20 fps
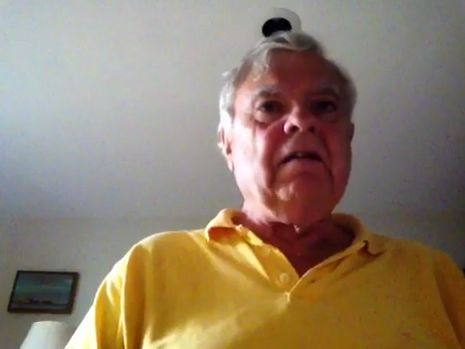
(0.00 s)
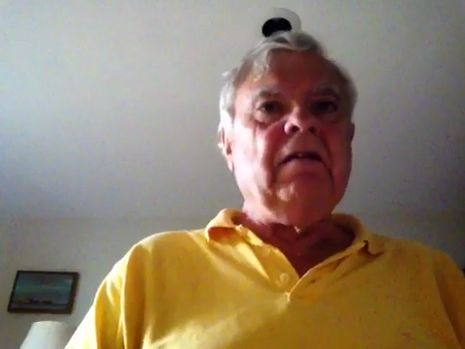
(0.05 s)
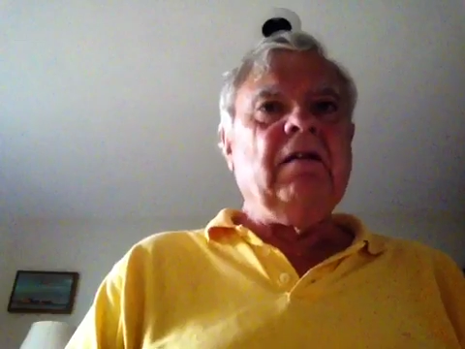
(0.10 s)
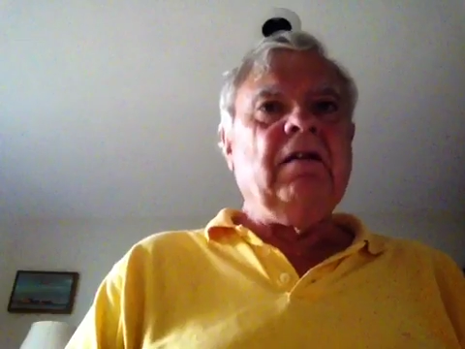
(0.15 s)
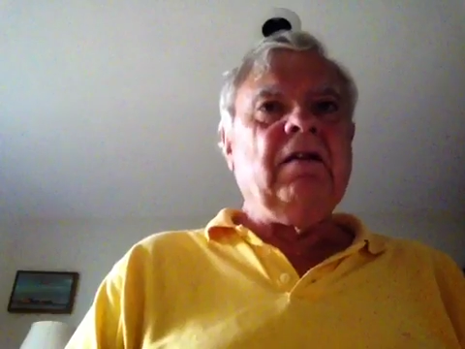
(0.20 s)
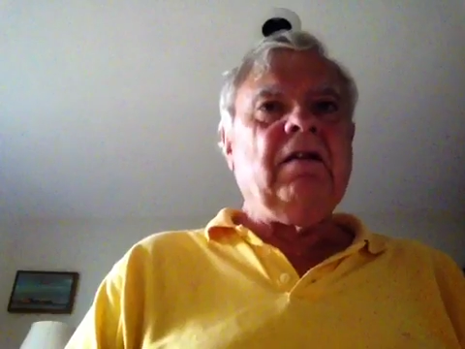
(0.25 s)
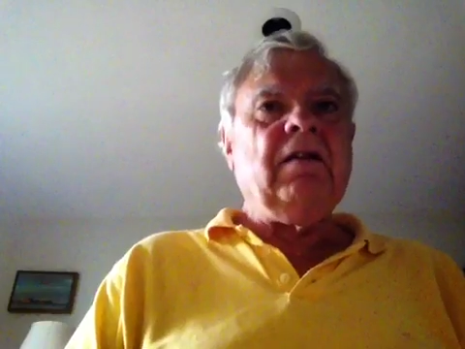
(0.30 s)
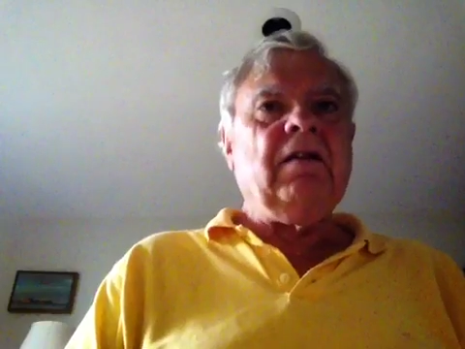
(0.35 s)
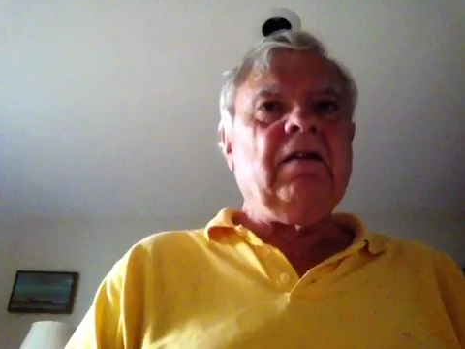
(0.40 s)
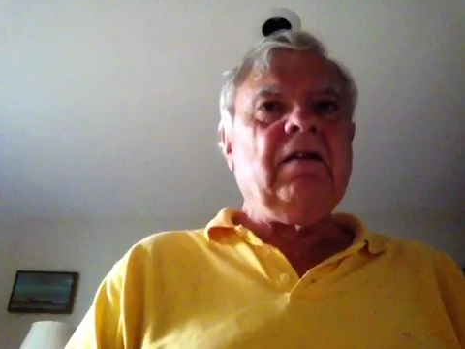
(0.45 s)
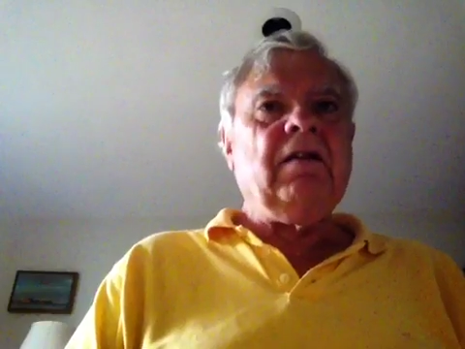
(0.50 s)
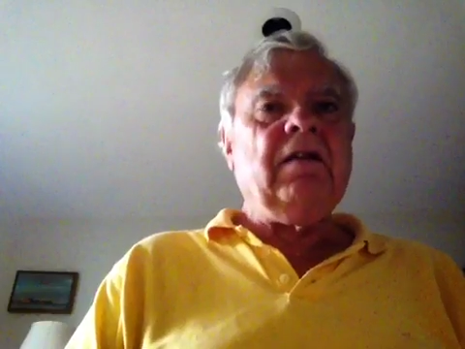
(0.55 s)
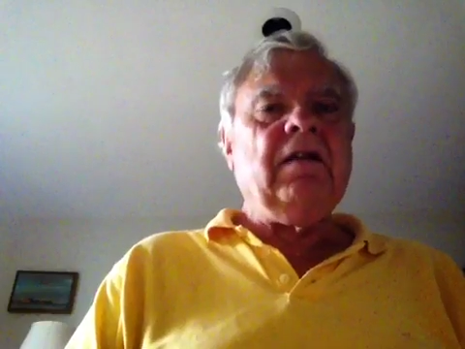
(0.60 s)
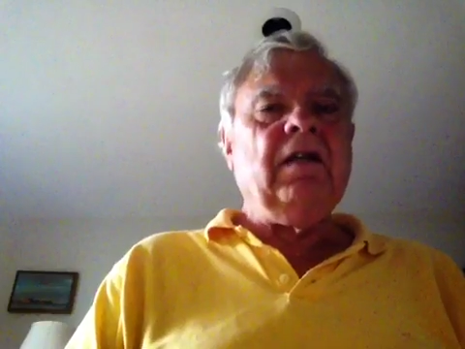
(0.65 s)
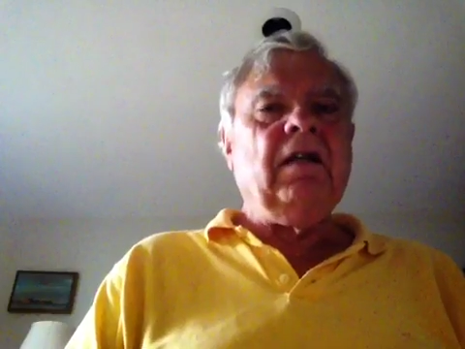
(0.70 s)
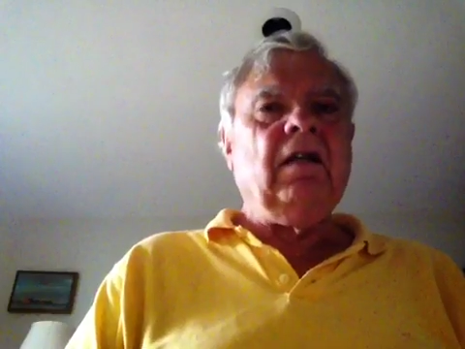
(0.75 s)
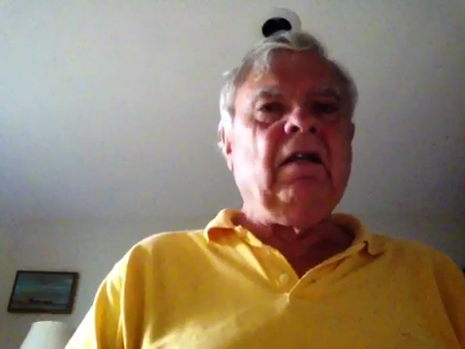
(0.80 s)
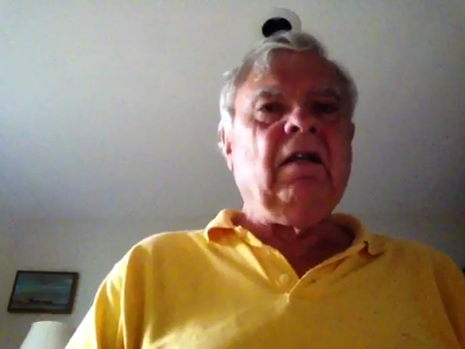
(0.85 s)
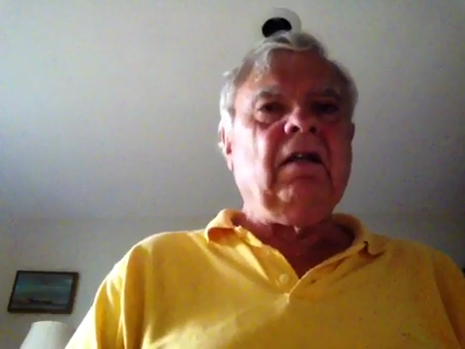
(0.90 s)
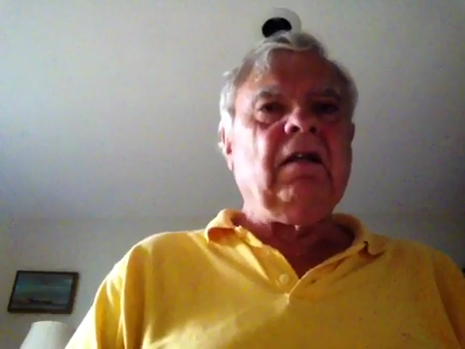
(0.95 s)
It's
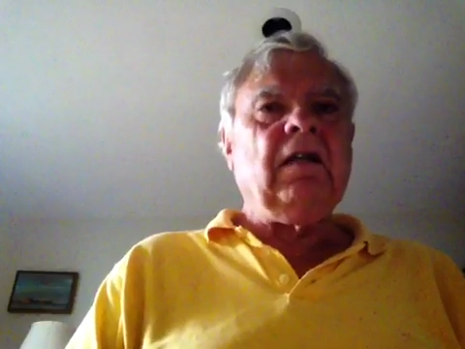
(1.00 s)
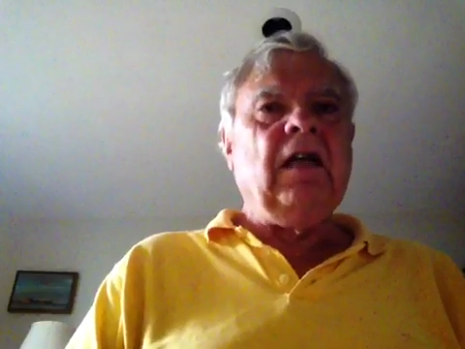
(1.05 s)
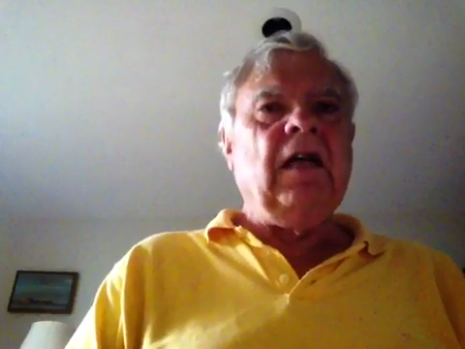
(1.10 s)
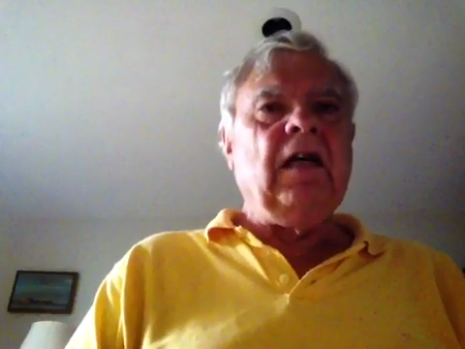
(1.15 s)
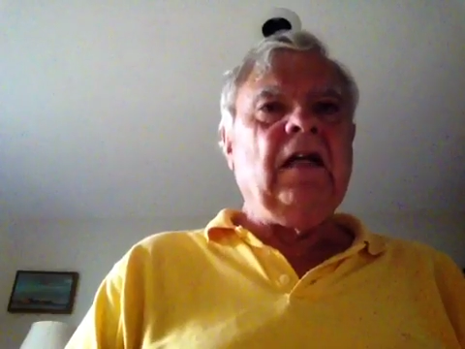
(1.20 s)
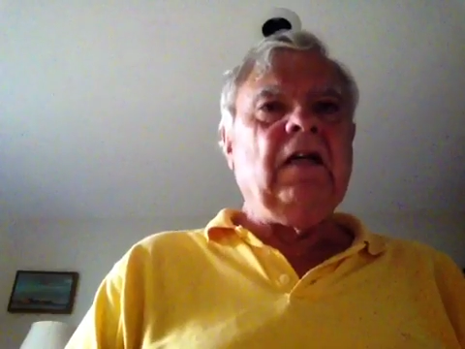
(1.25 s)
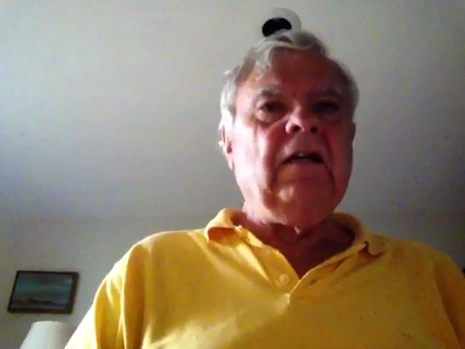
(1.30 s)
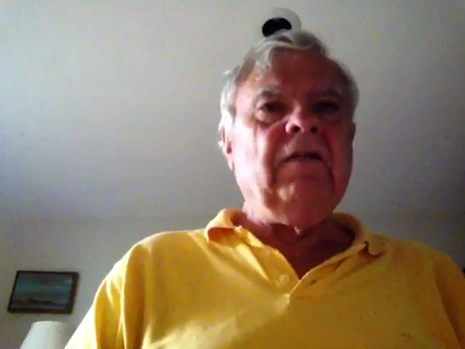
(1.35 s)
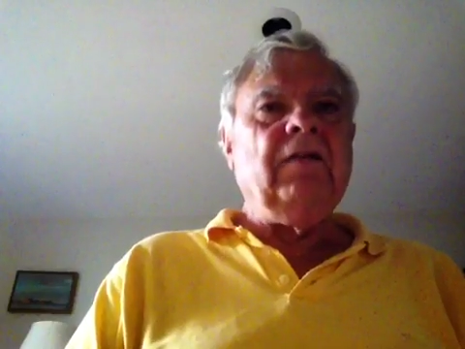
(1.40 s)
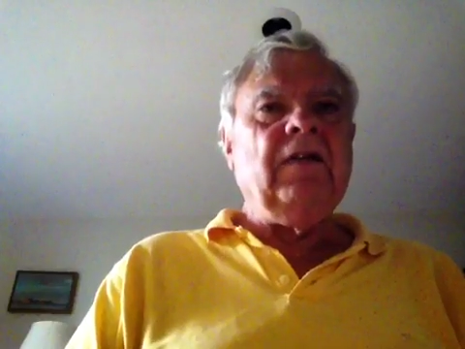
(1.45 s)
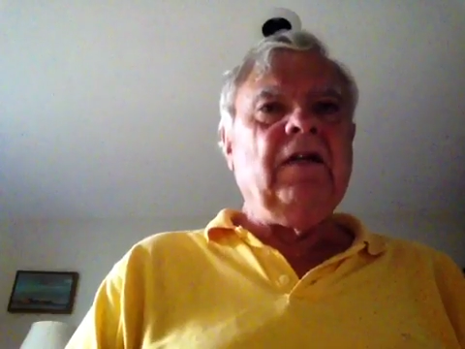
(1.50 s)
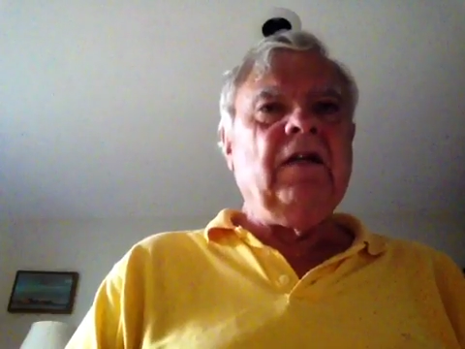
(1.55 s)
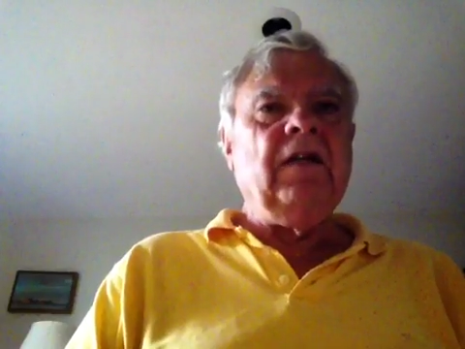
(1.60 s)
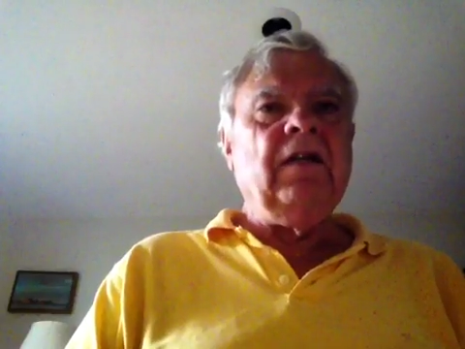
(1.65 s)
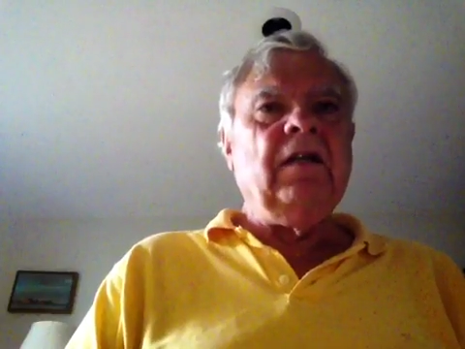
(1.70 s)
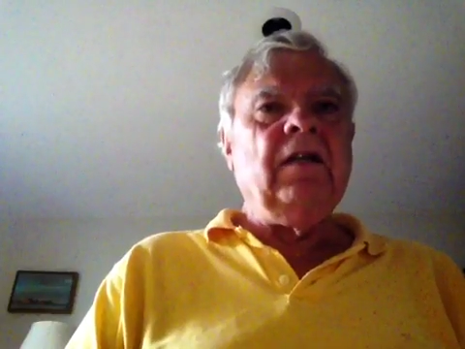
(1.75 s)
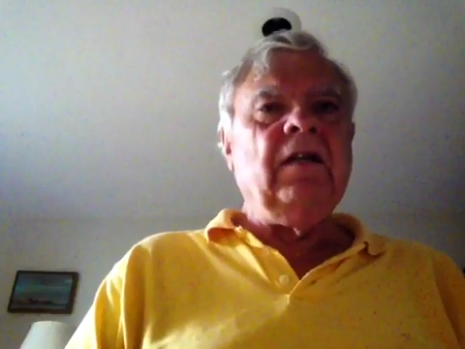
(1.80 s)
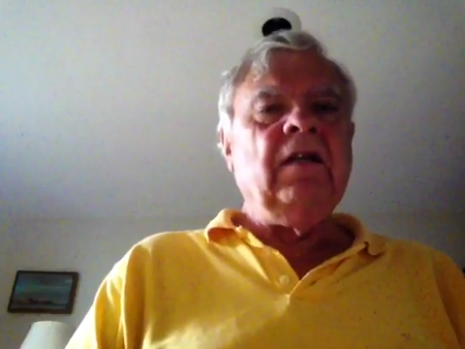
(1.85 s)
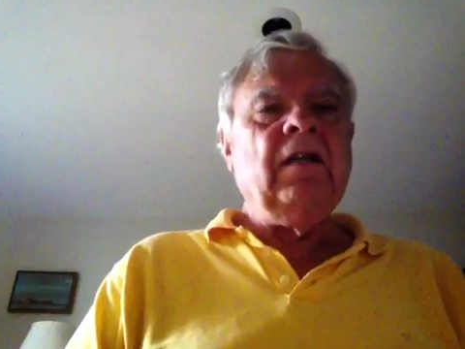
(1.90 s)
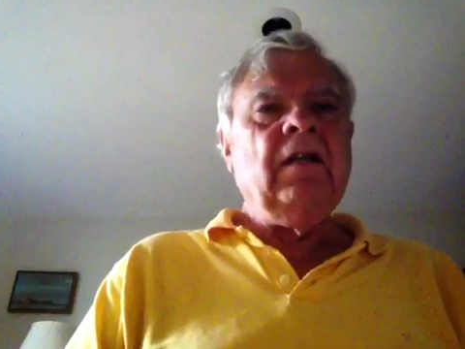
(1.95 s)
still kind of
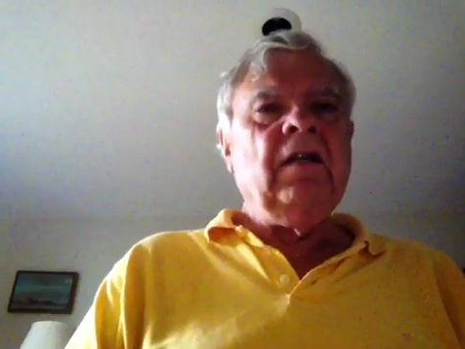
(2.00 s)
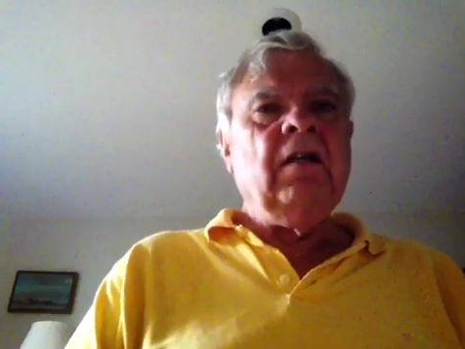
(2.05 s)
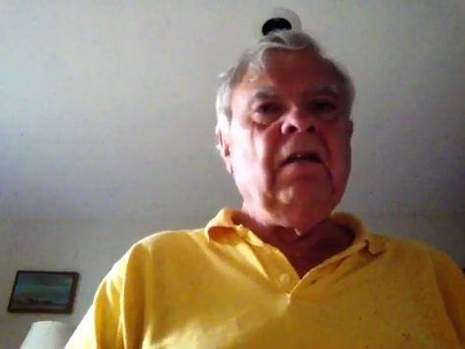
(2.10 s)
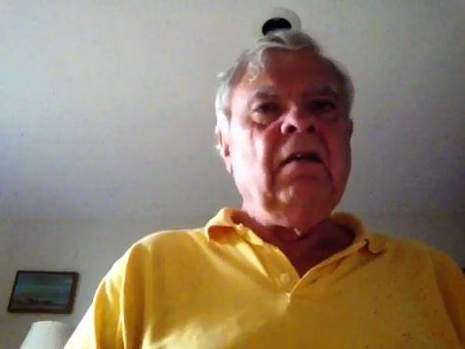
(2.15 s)
in